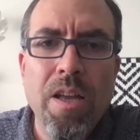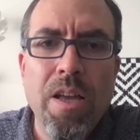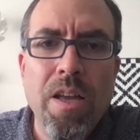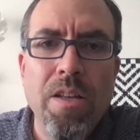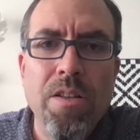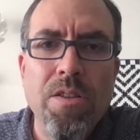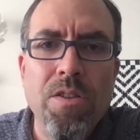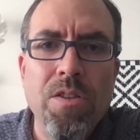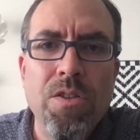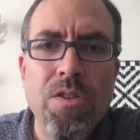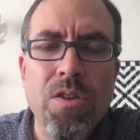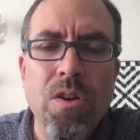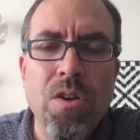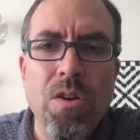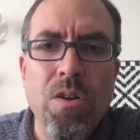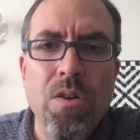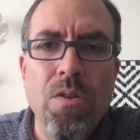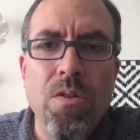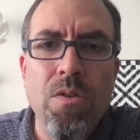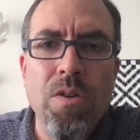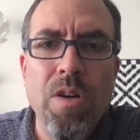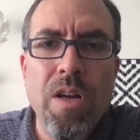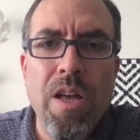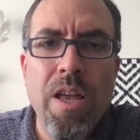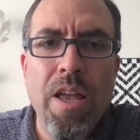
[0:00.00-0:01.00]
And
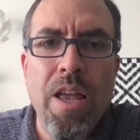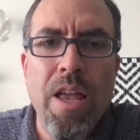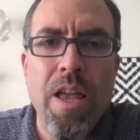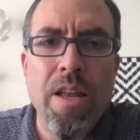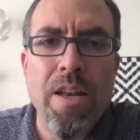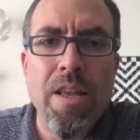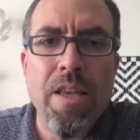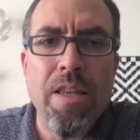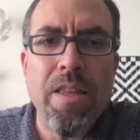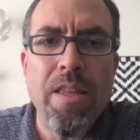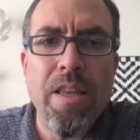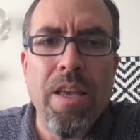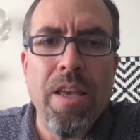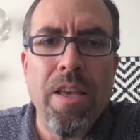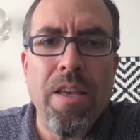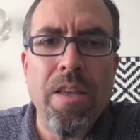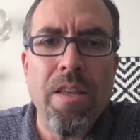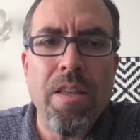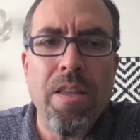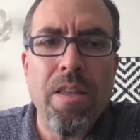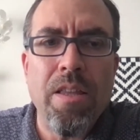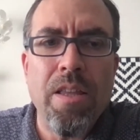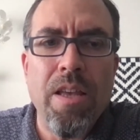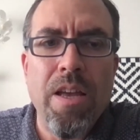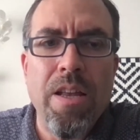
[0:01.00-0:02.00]
so
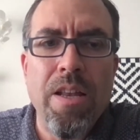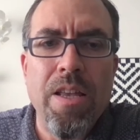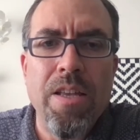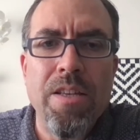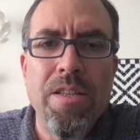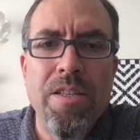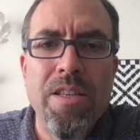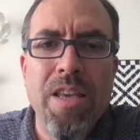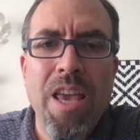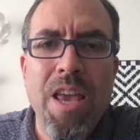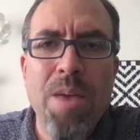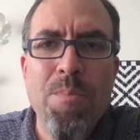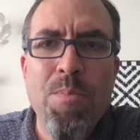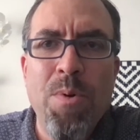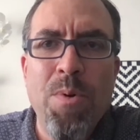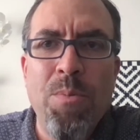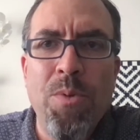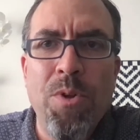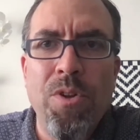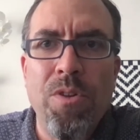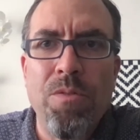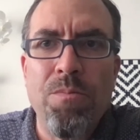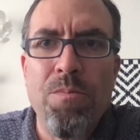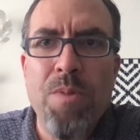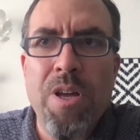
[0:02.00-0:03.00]
anything that is
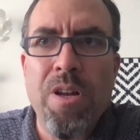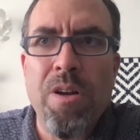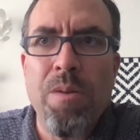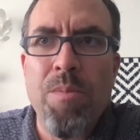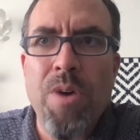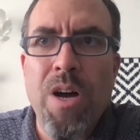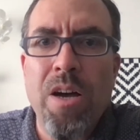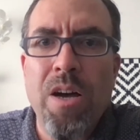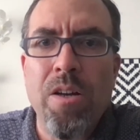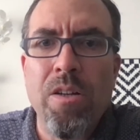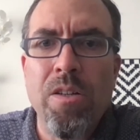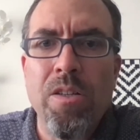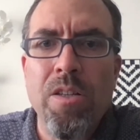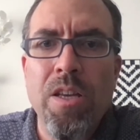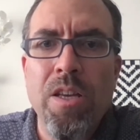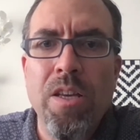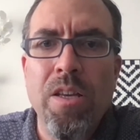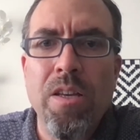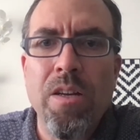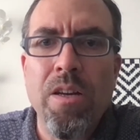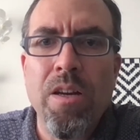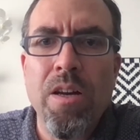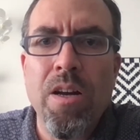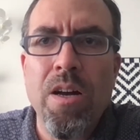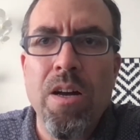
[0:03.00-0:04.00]
capable of meta
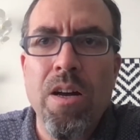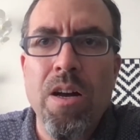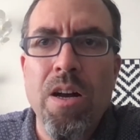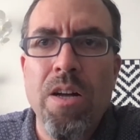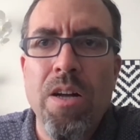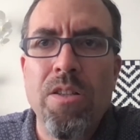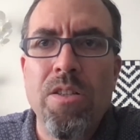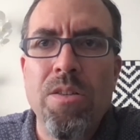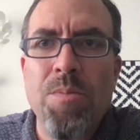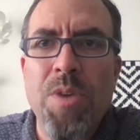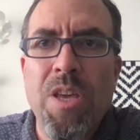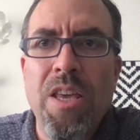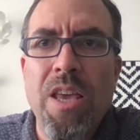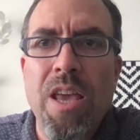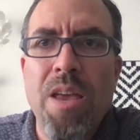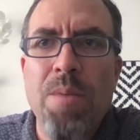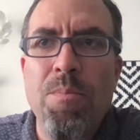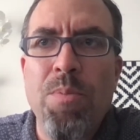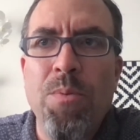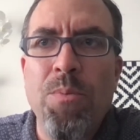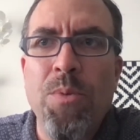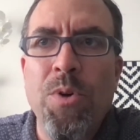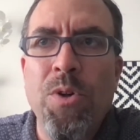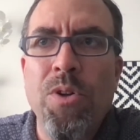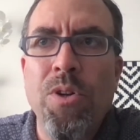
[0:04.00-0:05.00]
modeling ought to be
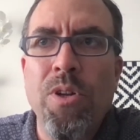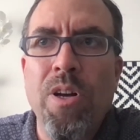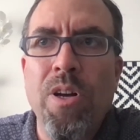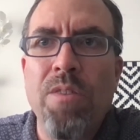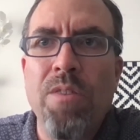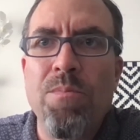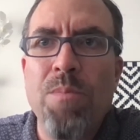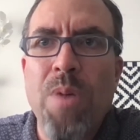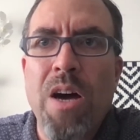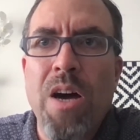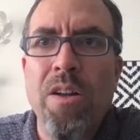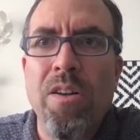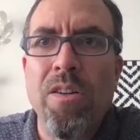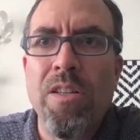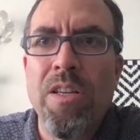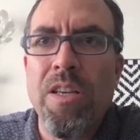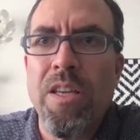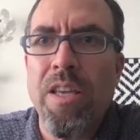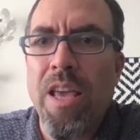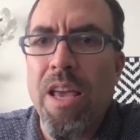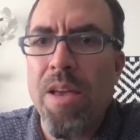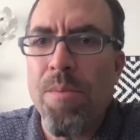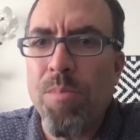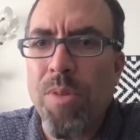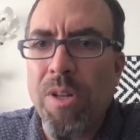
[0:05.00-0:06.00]
capable of modeling
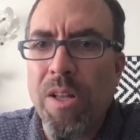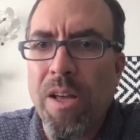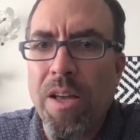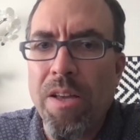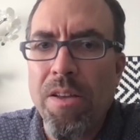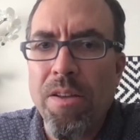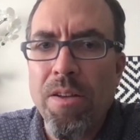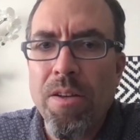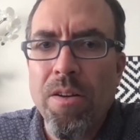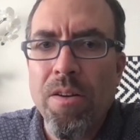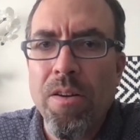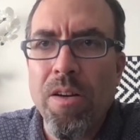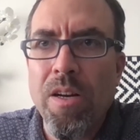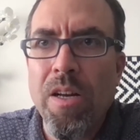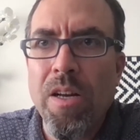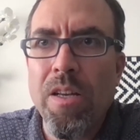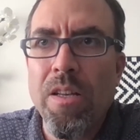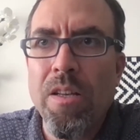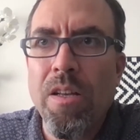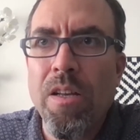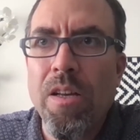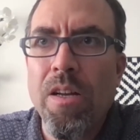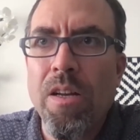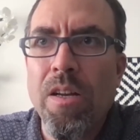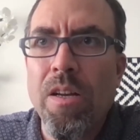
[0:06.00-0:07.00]
gameplay,
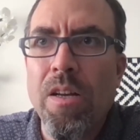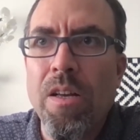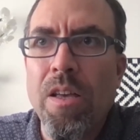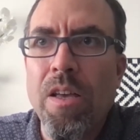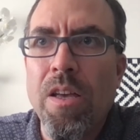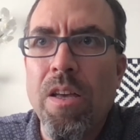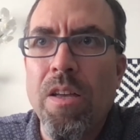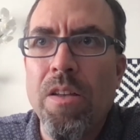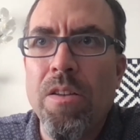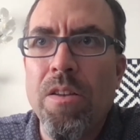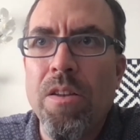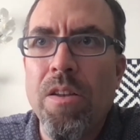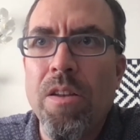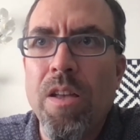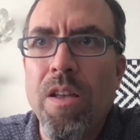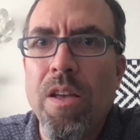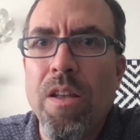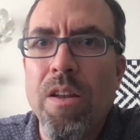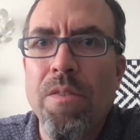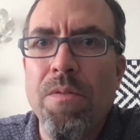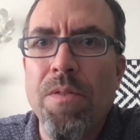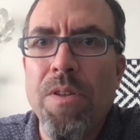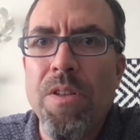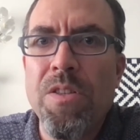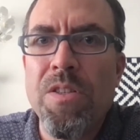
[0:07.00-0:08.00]
right? And
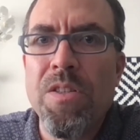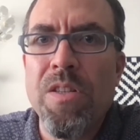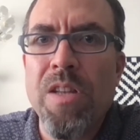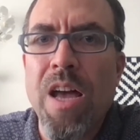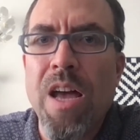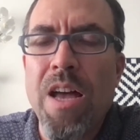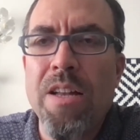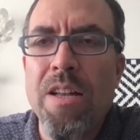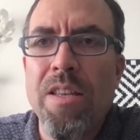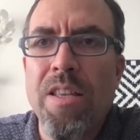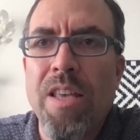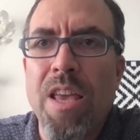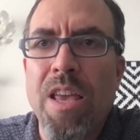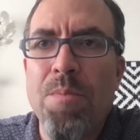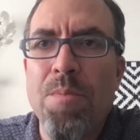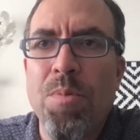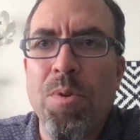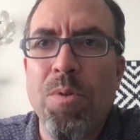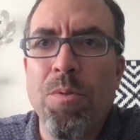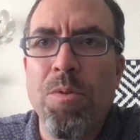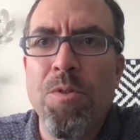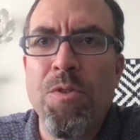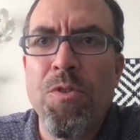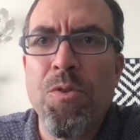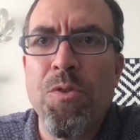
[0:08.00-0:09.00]
if it's not
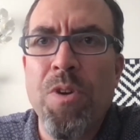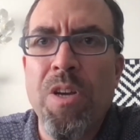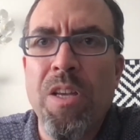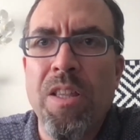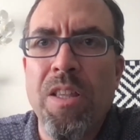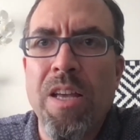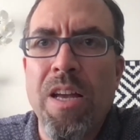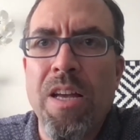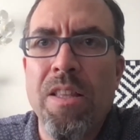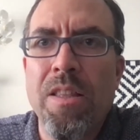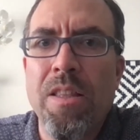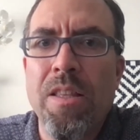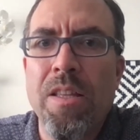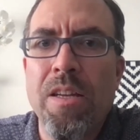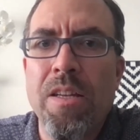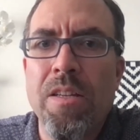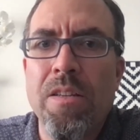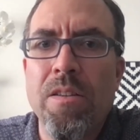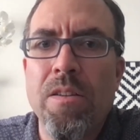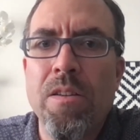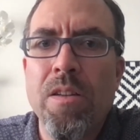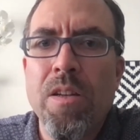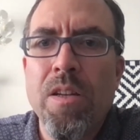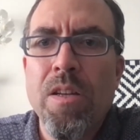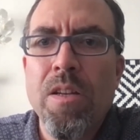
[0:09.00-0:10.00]
capable of doing that,
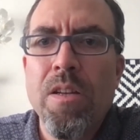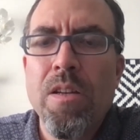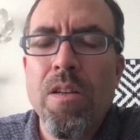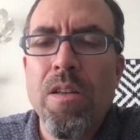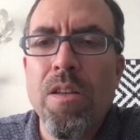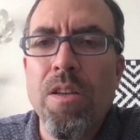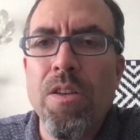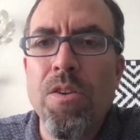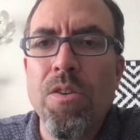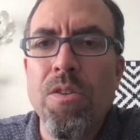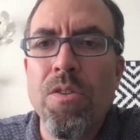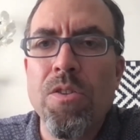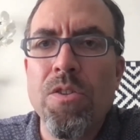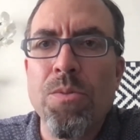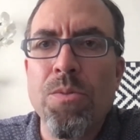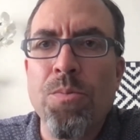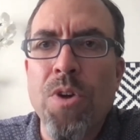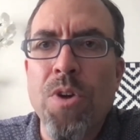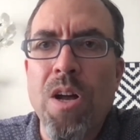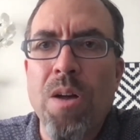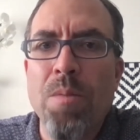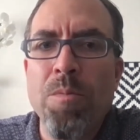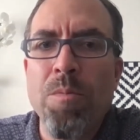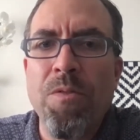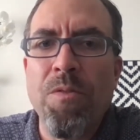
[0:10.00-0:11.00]
then there's a
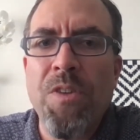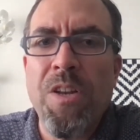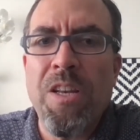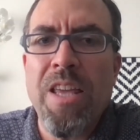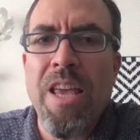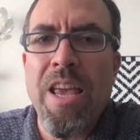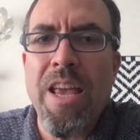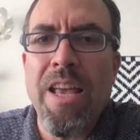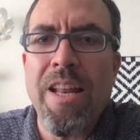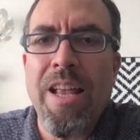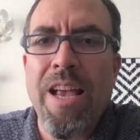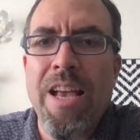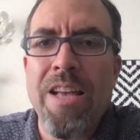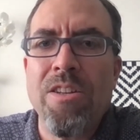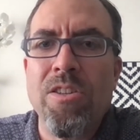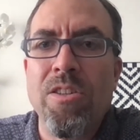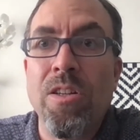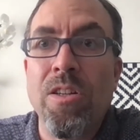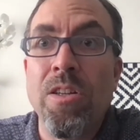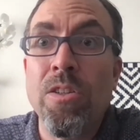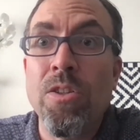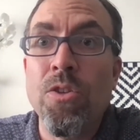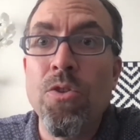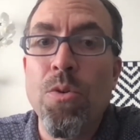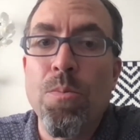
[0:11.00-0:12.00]
problem. If it can't
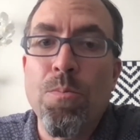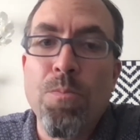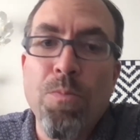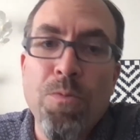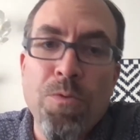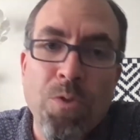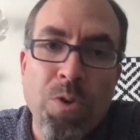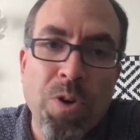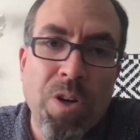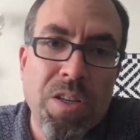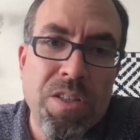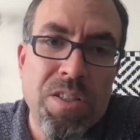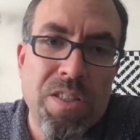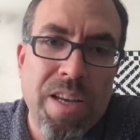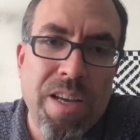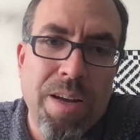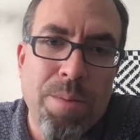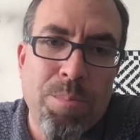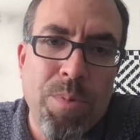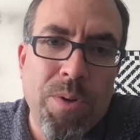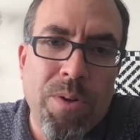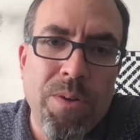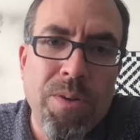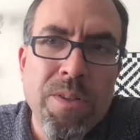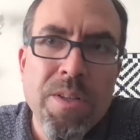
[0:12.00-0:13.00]
handle a loop, for
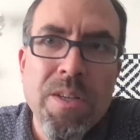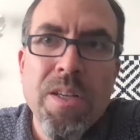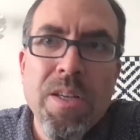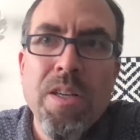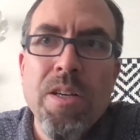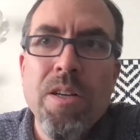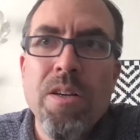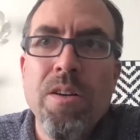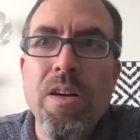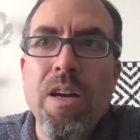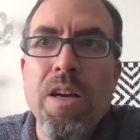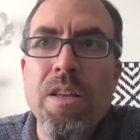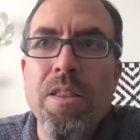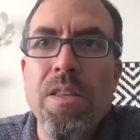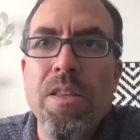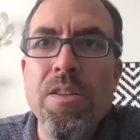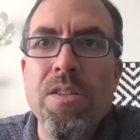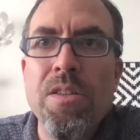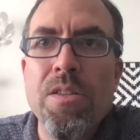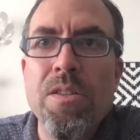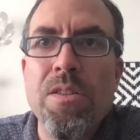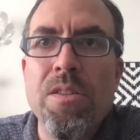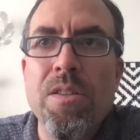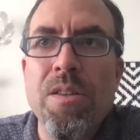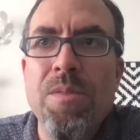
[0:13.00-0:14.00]
example, right? This
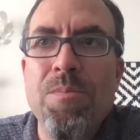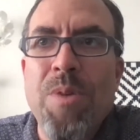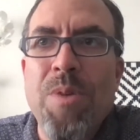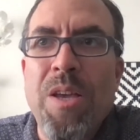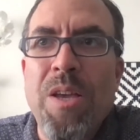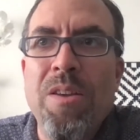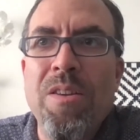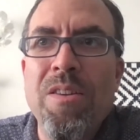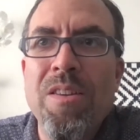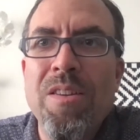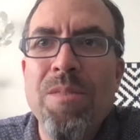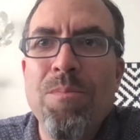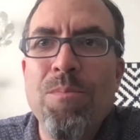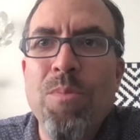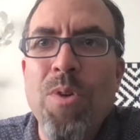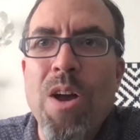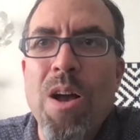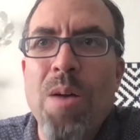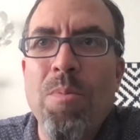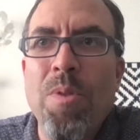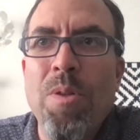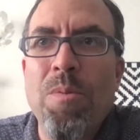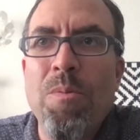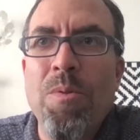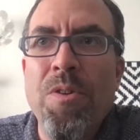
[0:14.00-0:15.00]
is the big
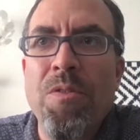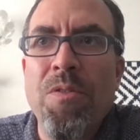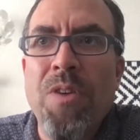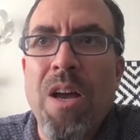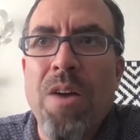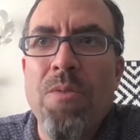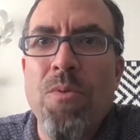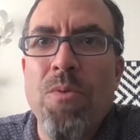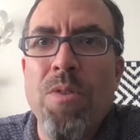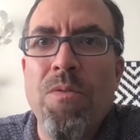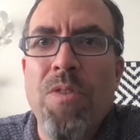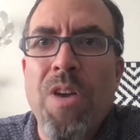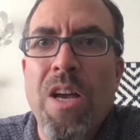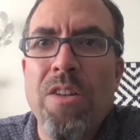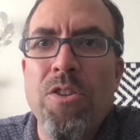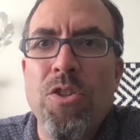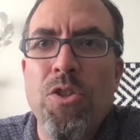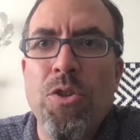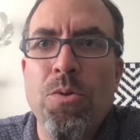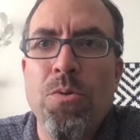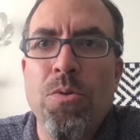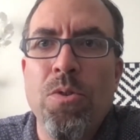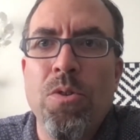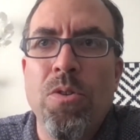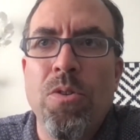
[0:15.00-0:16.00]
problem we've got. We've got
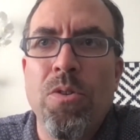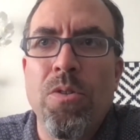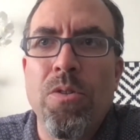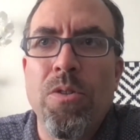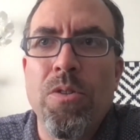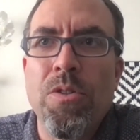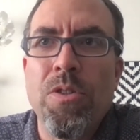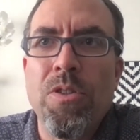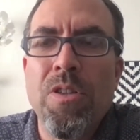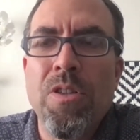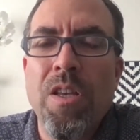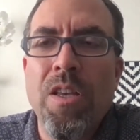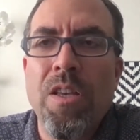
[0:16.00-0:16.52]
tools.